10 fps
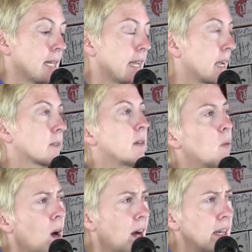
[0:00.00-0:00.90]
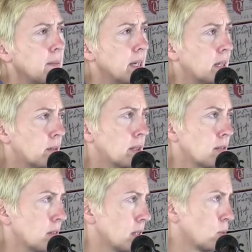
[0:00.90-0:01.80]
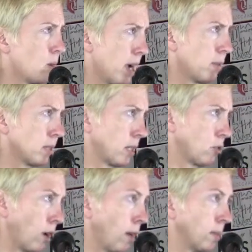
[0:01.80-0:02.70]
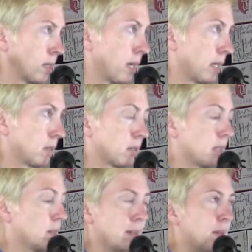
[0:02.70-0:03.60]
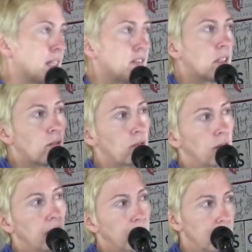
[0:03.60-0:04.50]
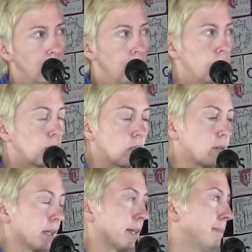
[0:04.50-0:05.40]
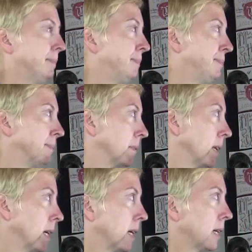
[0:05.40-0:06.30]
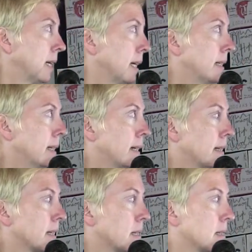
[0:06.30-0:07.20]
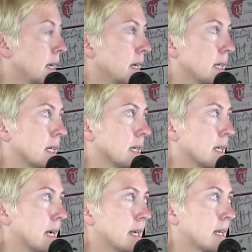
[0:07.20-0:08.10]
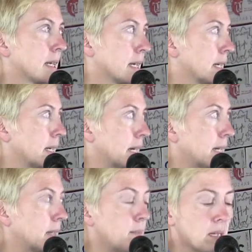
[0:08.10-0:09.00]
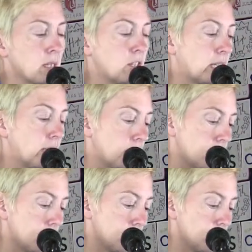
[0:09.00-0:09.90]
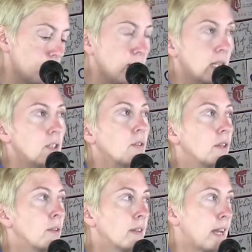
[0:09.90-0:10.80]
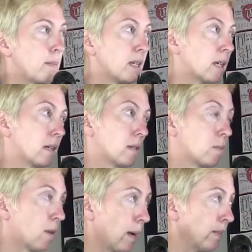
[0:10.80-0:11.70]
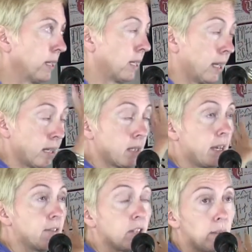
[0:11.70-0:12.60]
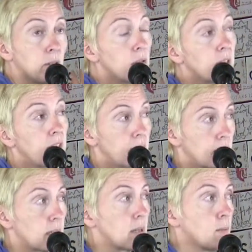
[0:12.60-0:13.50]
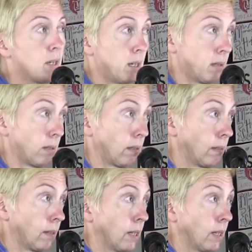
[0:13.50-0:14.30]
They ask me, why am I going through this? Why was I traumatized? You know, I'm not even go through the list. You know what's going on. And they say, the message I get is, you need to learn that because probably in a last lifetime you did that to someone else.